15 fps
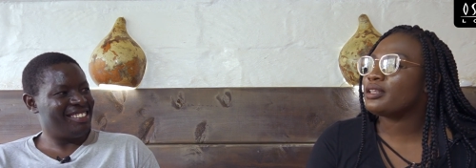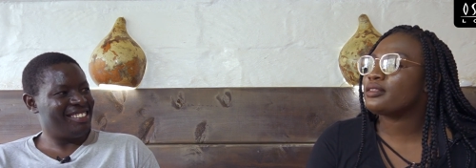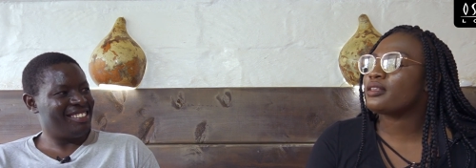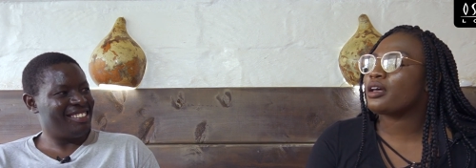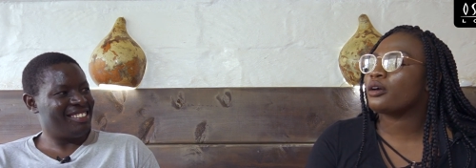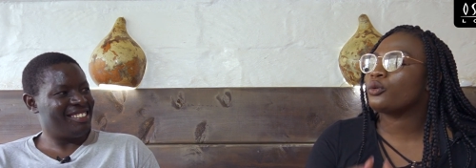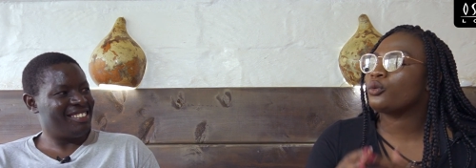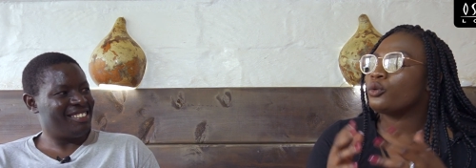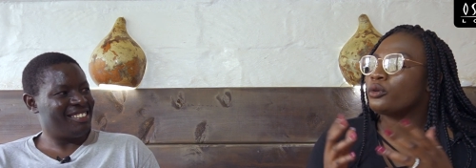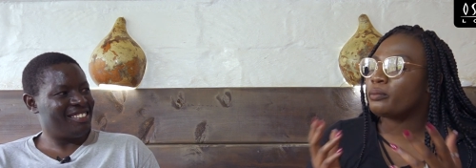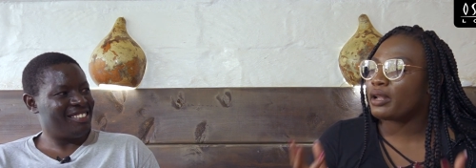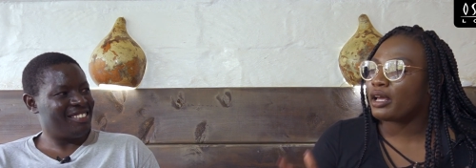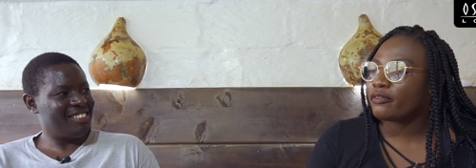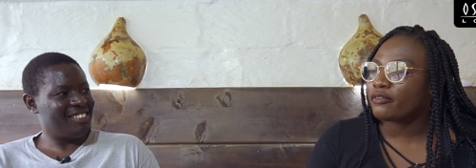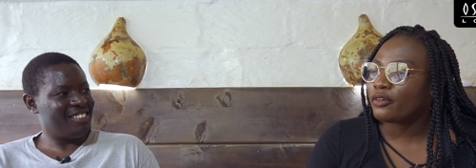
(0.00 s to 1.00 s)
Speaker 1: It's a good
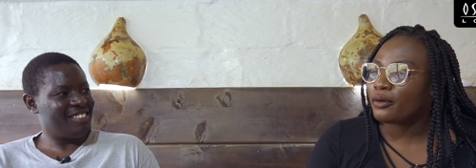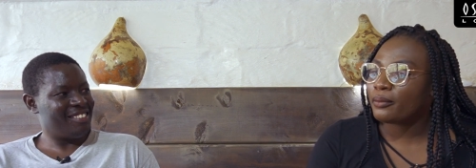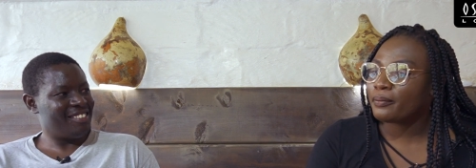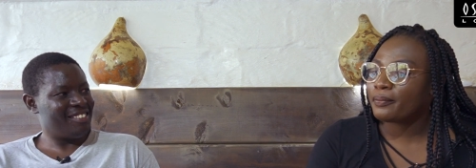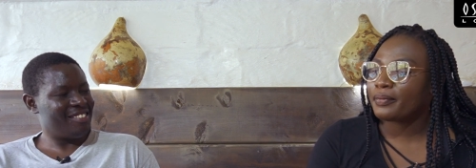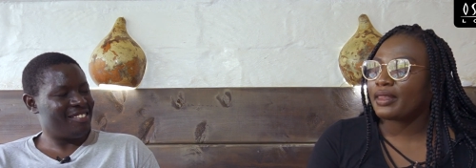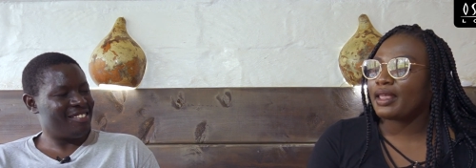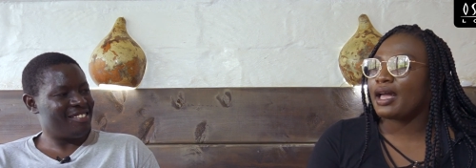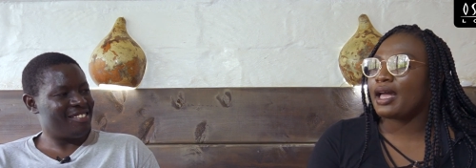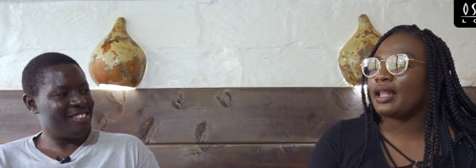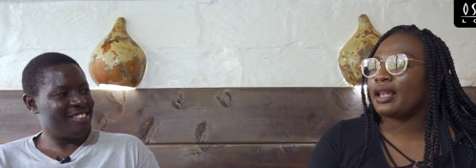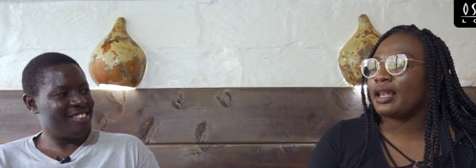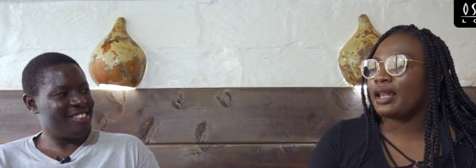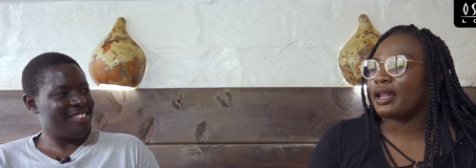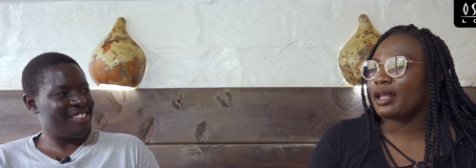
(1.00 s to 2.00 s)
platform
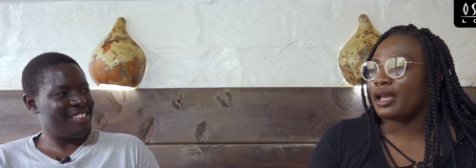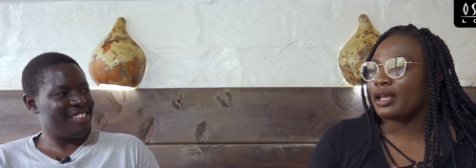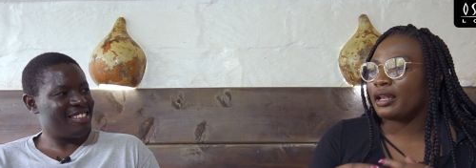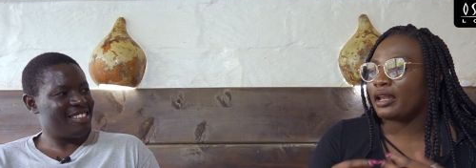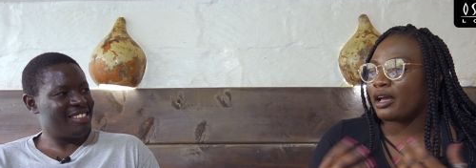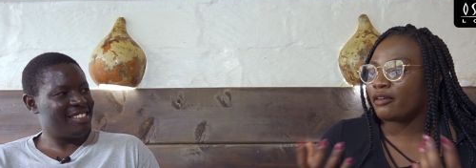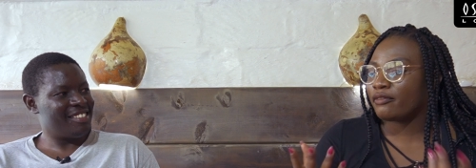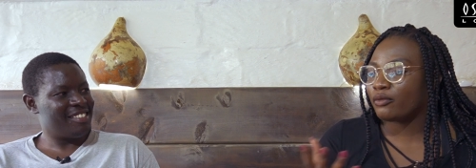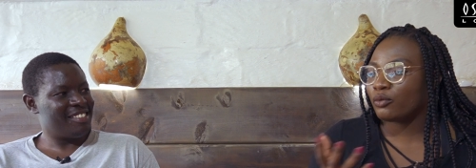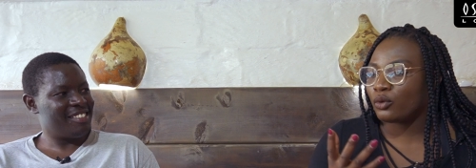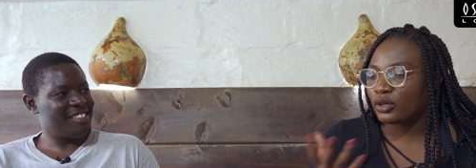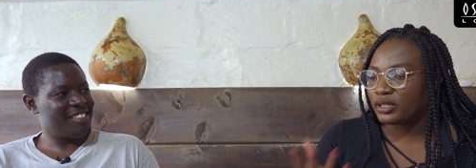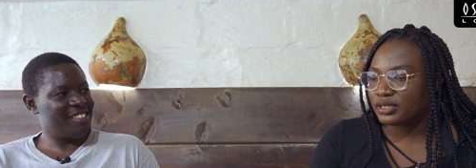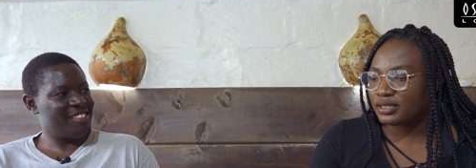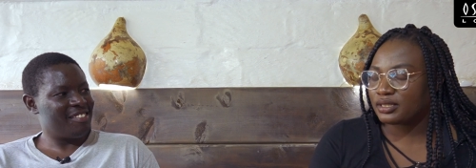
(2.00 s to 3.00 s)
I, I love
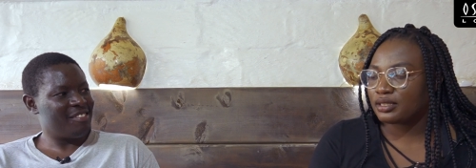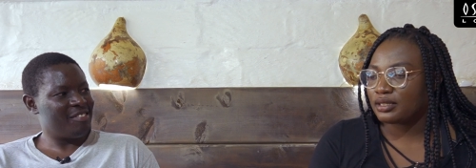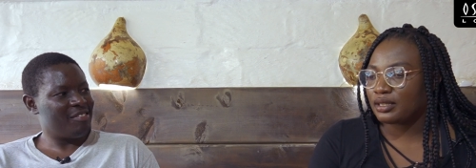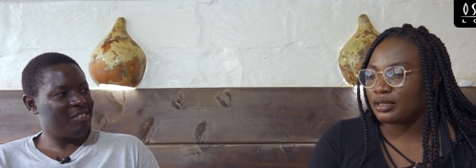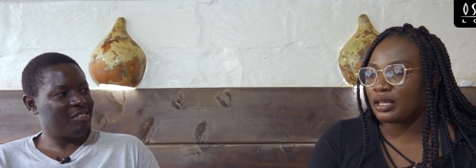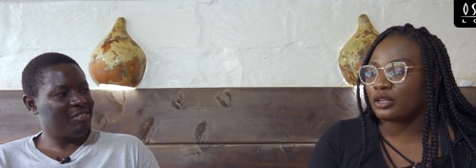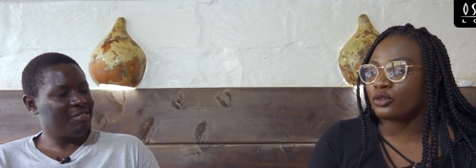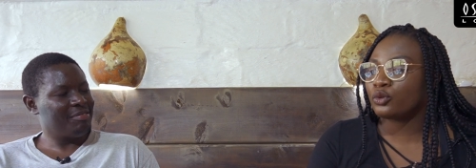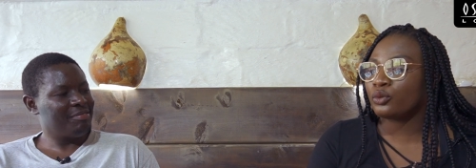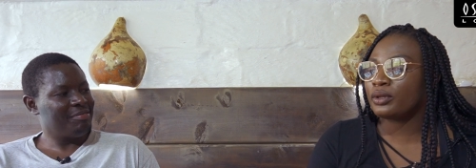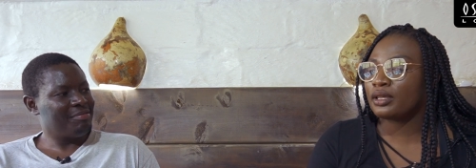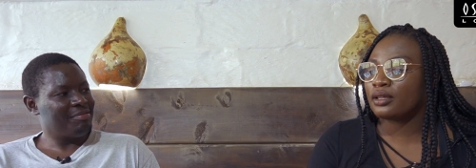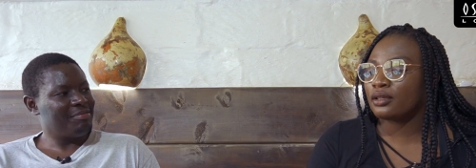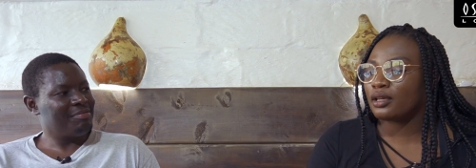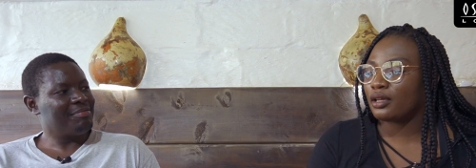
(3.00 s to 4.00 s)
what they're
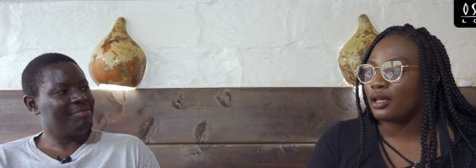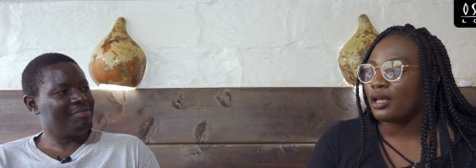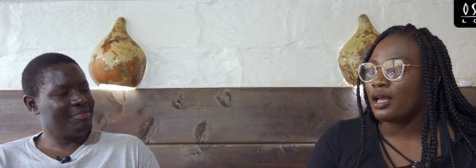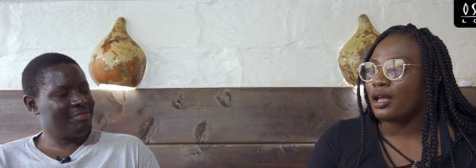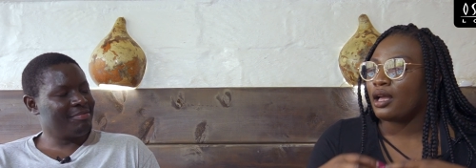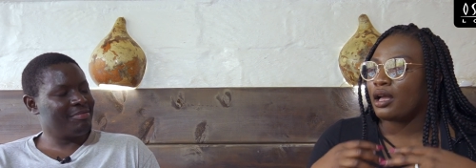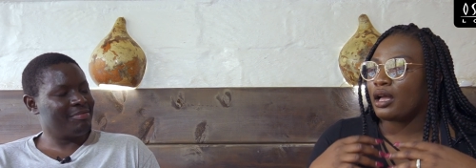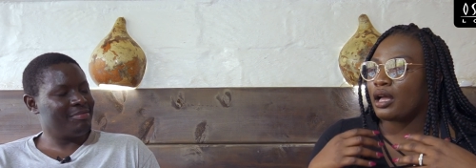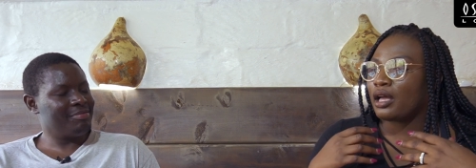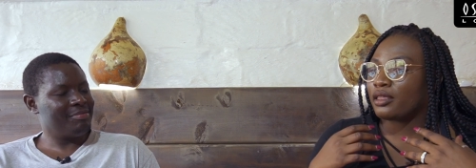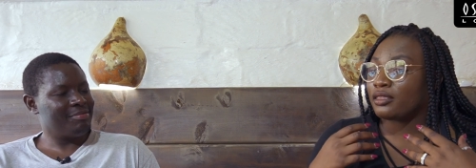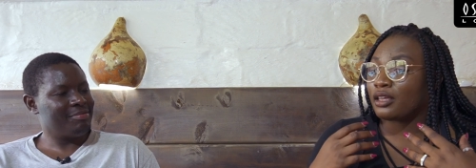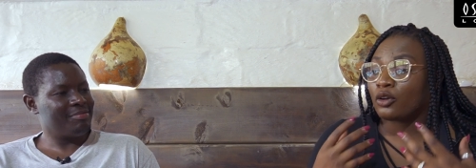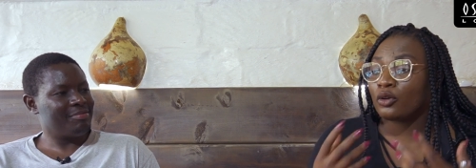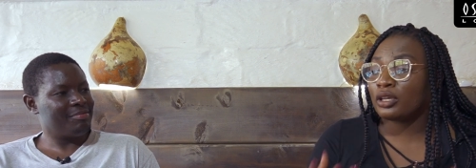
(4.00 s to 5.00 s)
doing. Mm-hmm.
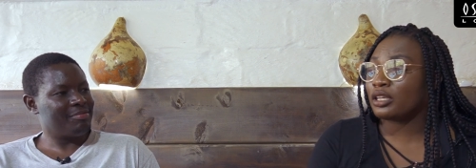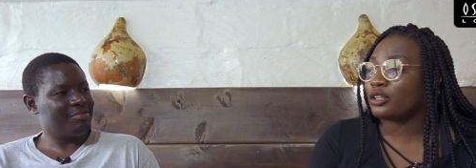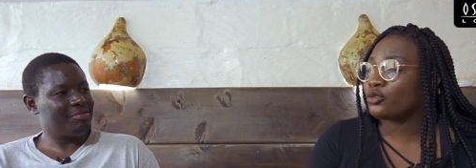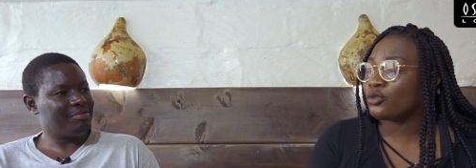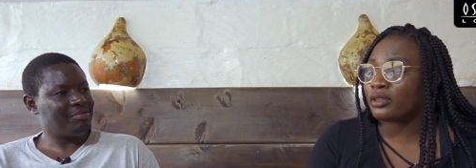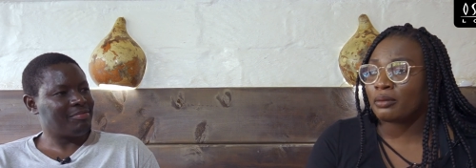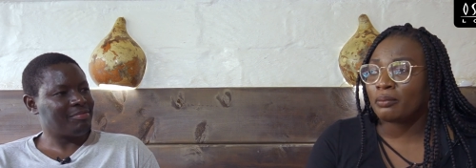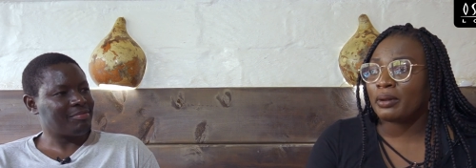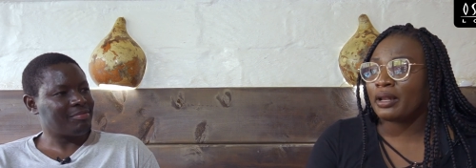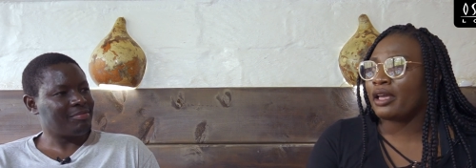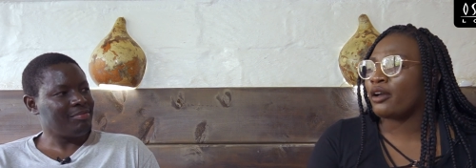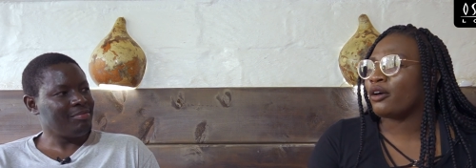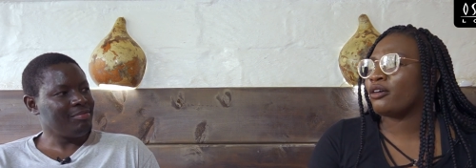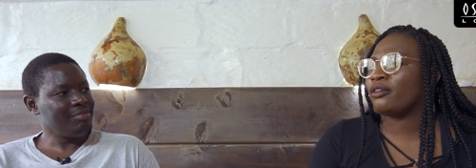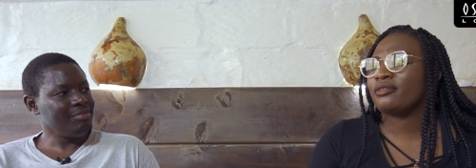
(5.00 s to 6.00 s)
Uh, they're going into the
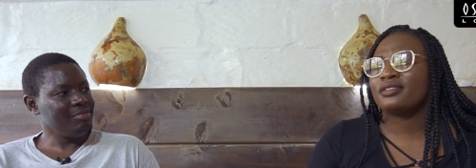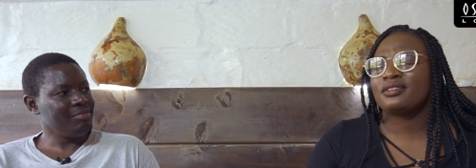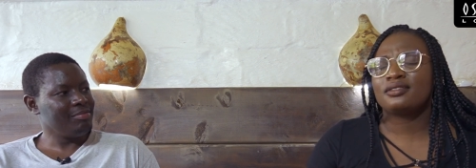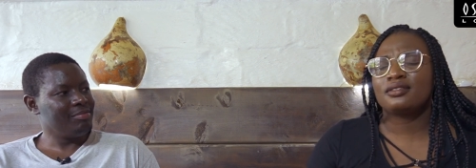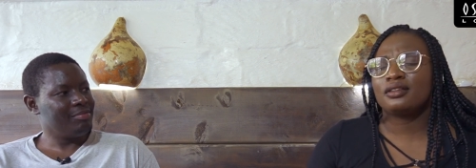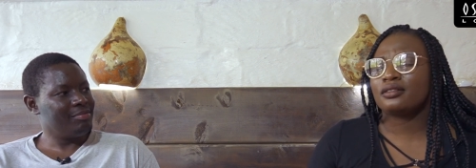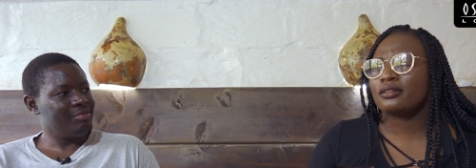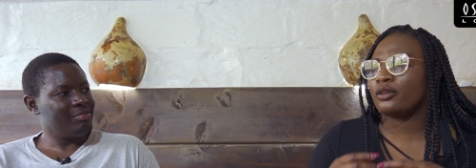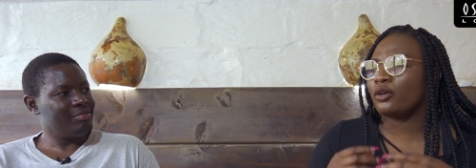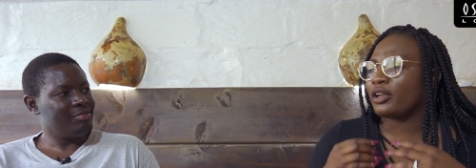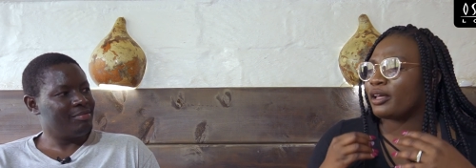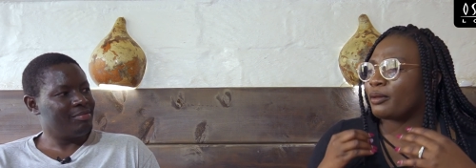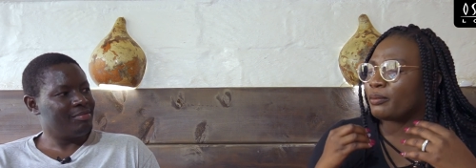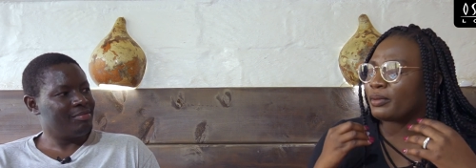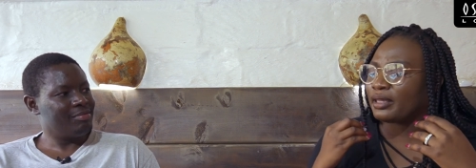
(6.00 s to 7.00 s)
playoffs. It's
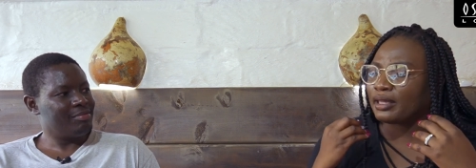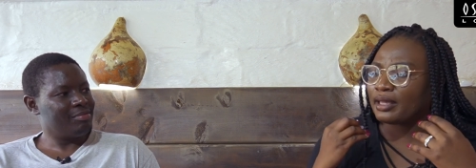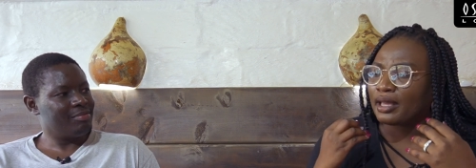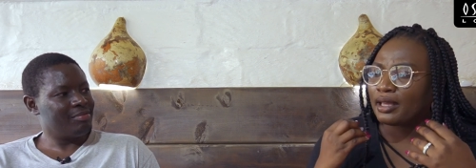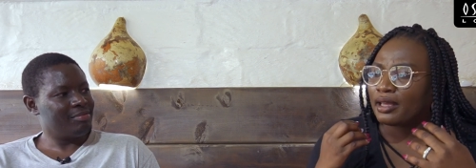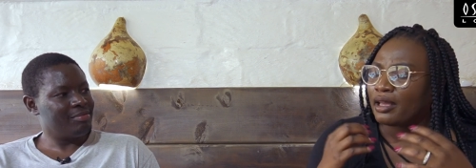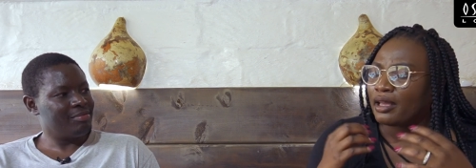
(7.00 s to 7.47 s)
gonna be